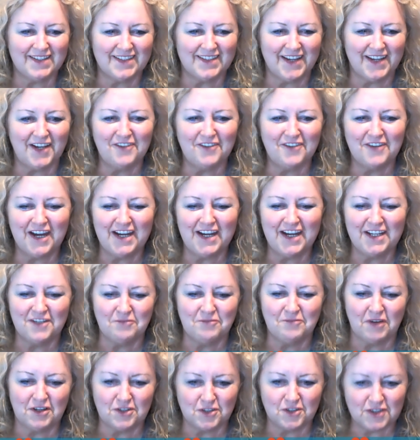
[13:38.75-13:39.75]
All right.
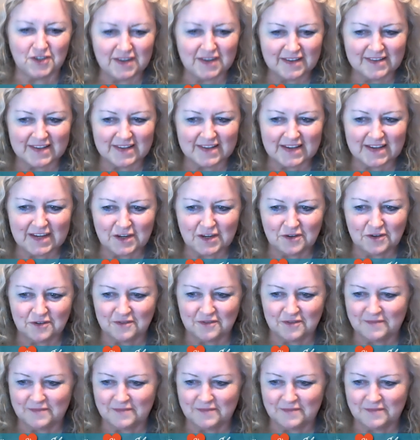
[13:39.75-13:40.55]
Well, good to see you.